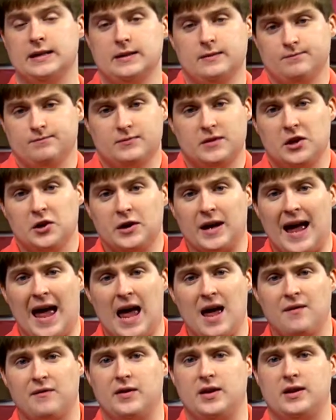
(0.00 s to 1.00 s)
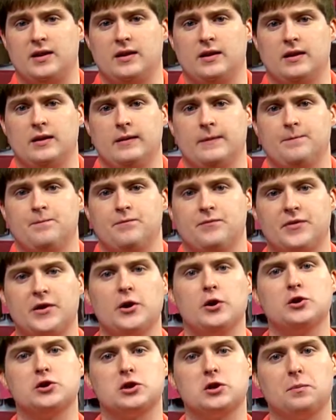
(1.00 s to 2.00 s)
There you have it.
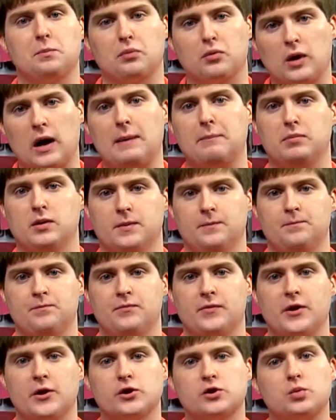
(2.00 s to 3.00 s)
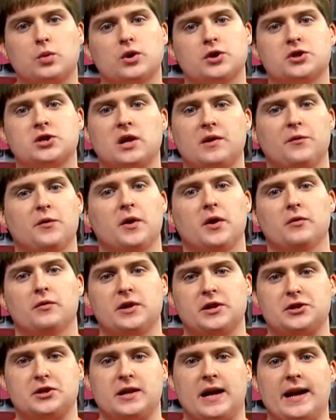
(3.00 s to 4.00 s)
There's the problem. There's where suffering
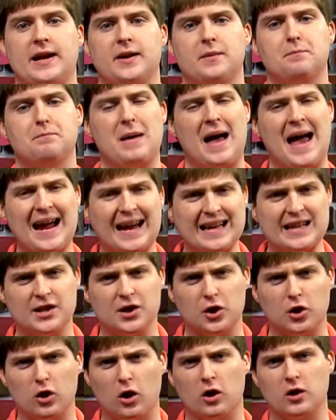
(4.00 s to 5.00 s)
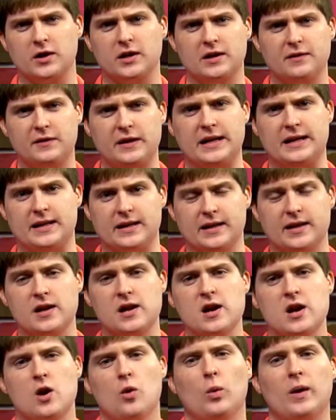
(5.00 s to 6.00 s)
originated. Back in the Garden of Eden,
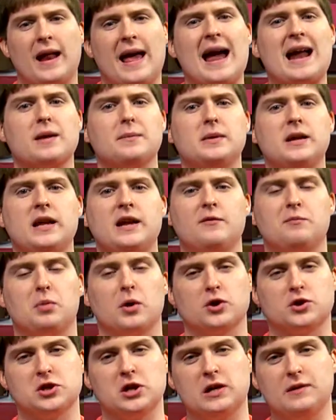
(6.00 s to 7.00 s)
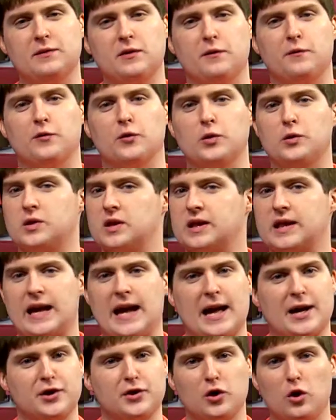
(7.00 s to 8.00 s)
when Adam and Eve partook of the fruit that they
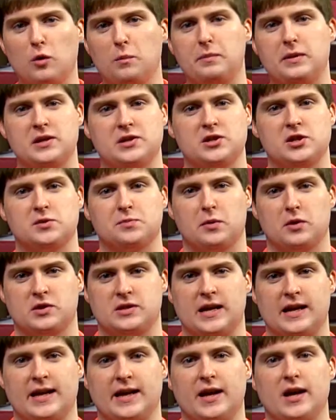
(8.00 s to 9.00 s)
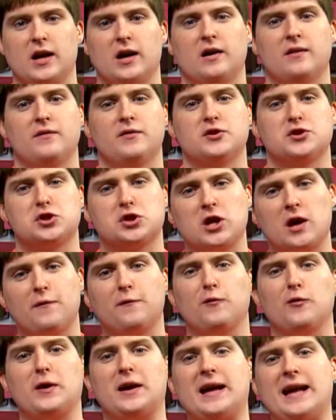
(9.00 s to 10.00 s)
had no business partaking of,
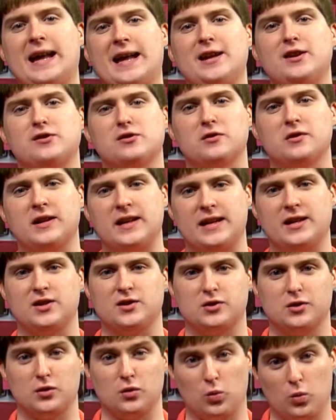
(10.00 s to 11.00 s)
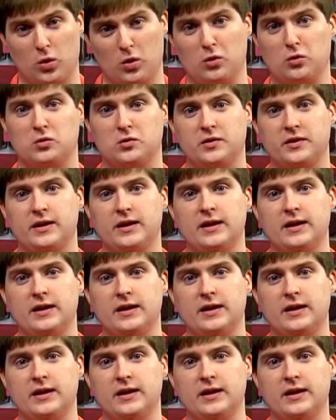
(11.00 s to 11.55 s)
suffering entered into the world.